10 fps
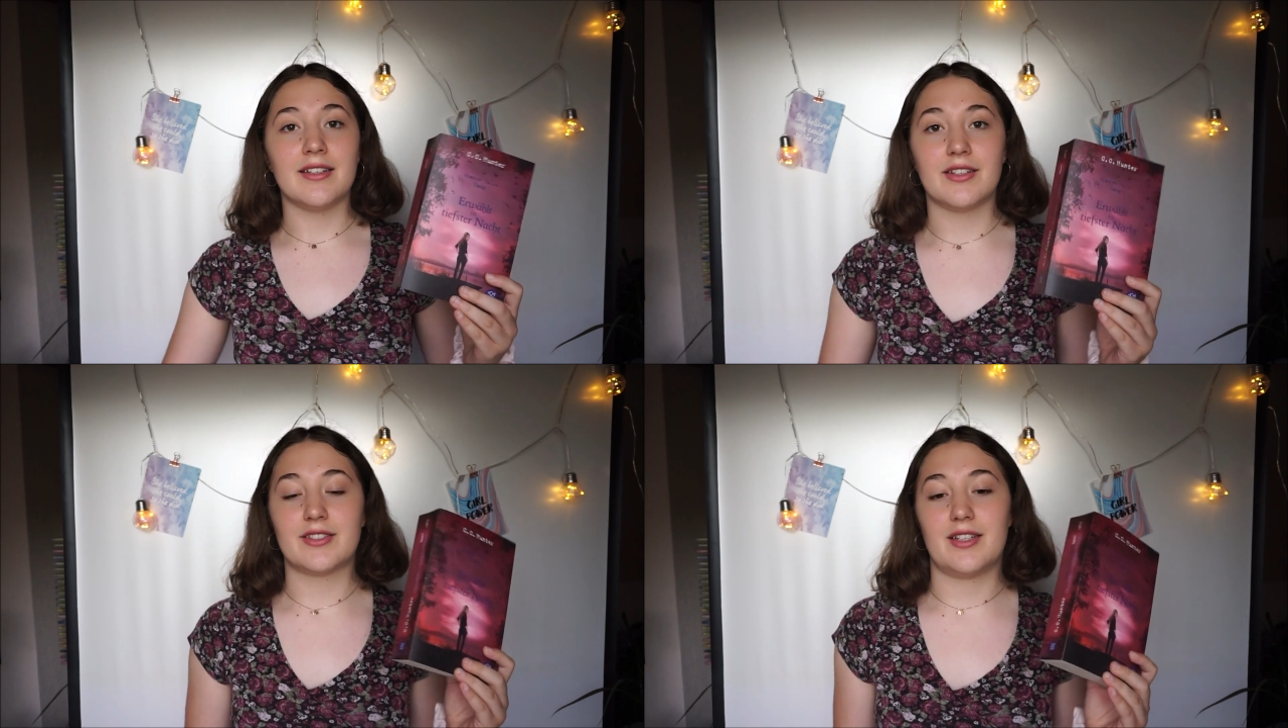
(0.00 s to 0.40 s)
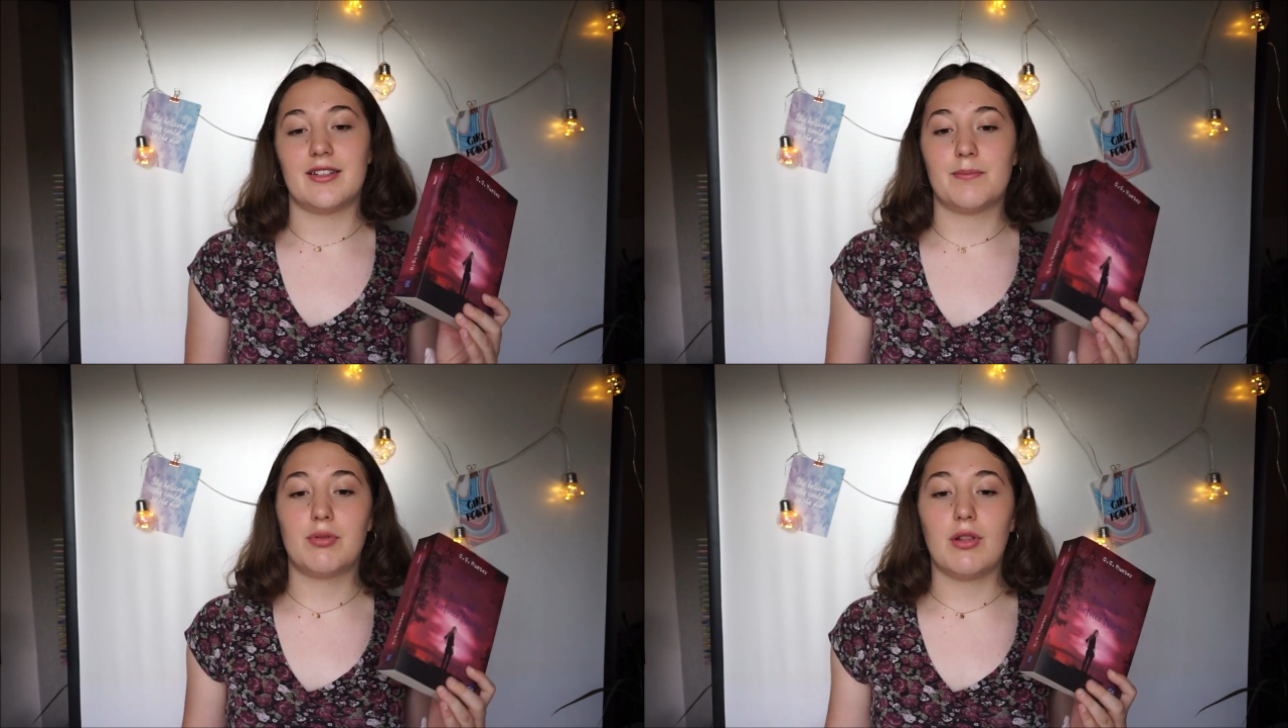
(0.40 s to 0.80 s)
There's like
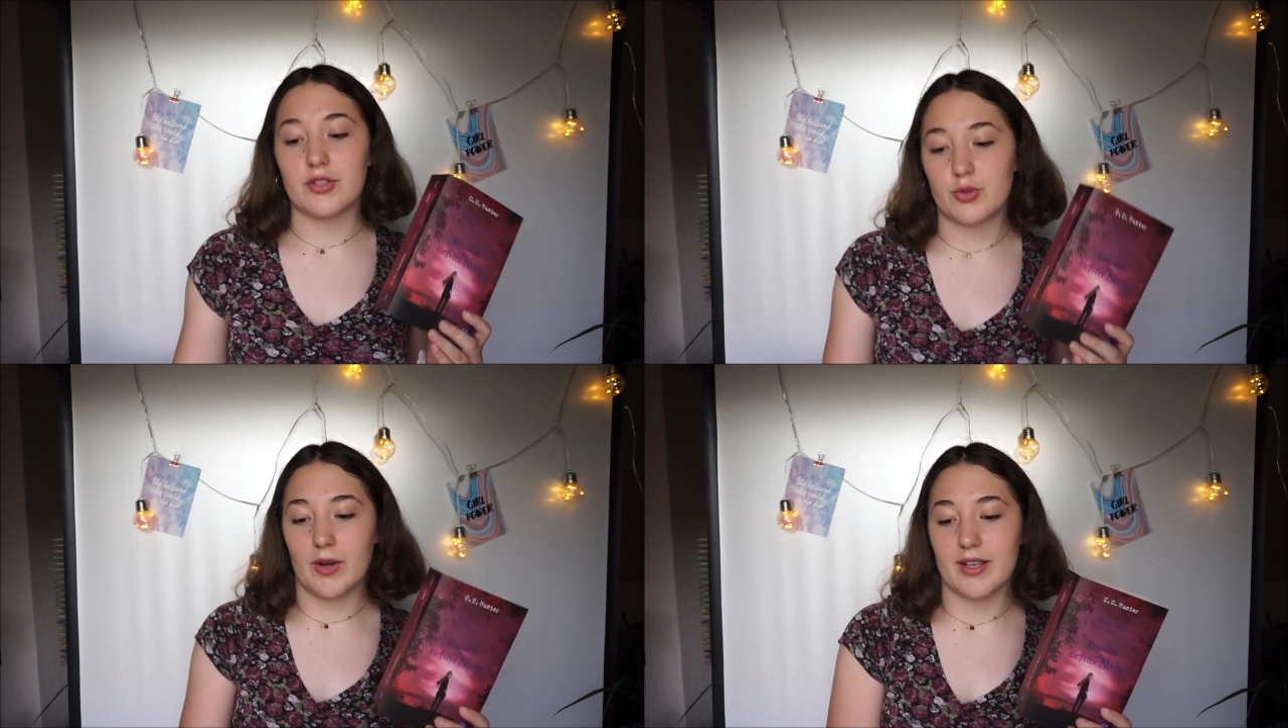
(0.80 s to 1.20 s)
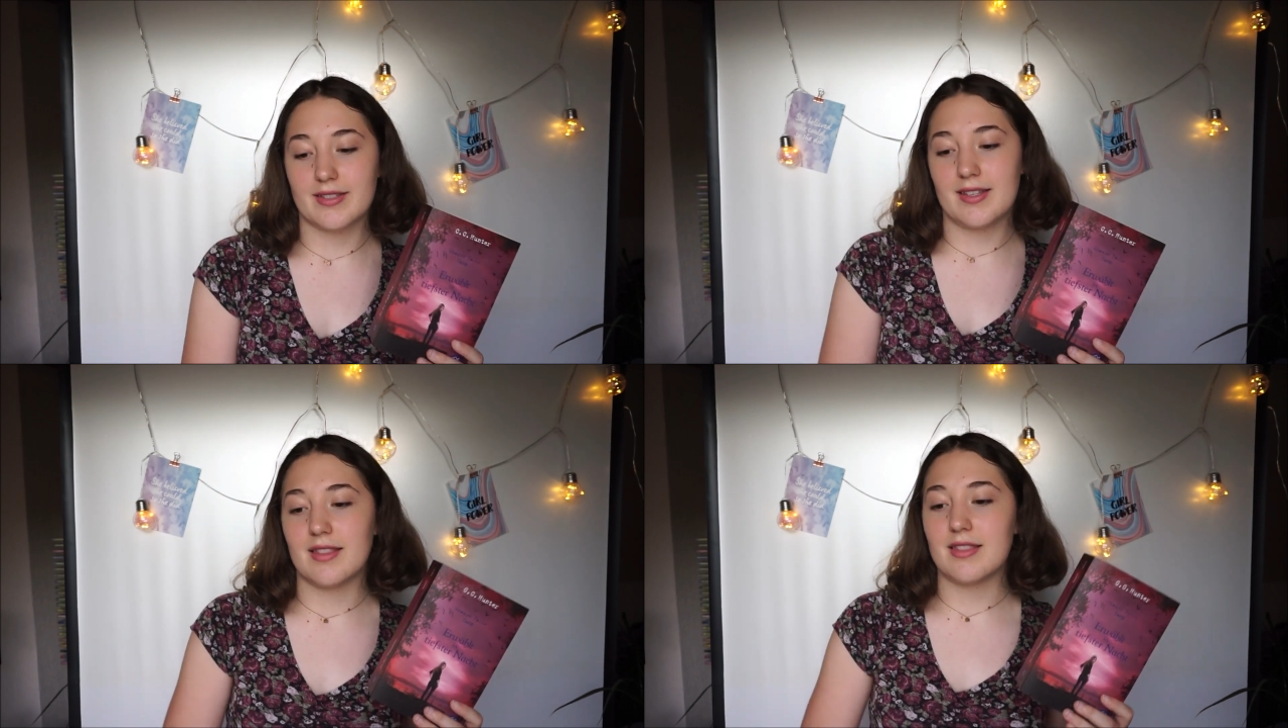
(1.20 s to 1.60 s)
plot
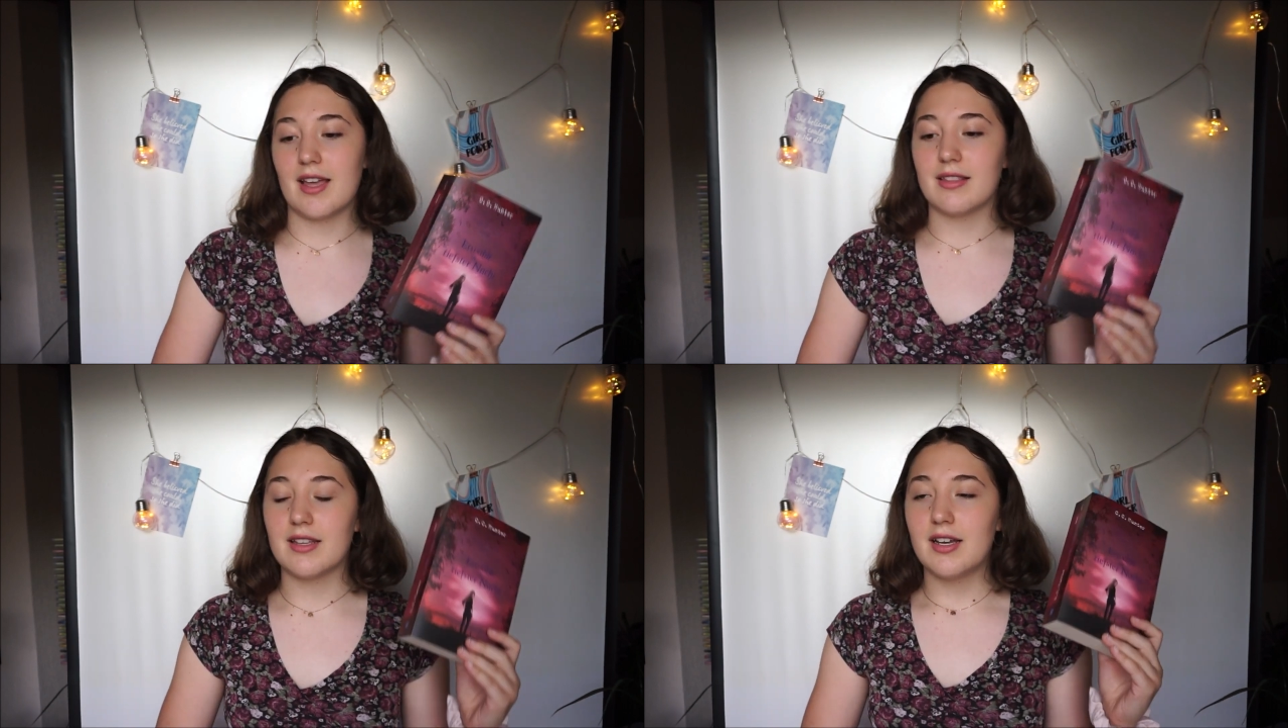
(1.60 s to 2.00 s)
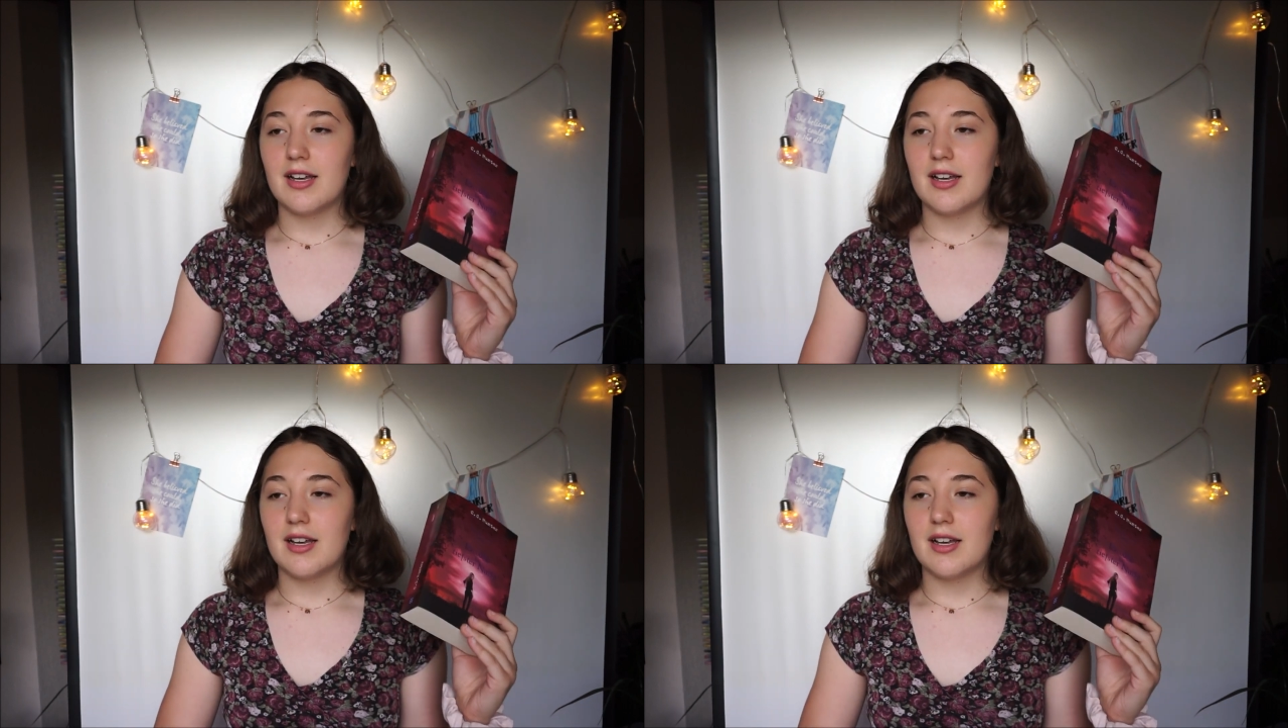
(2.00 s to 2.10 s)
twists, and then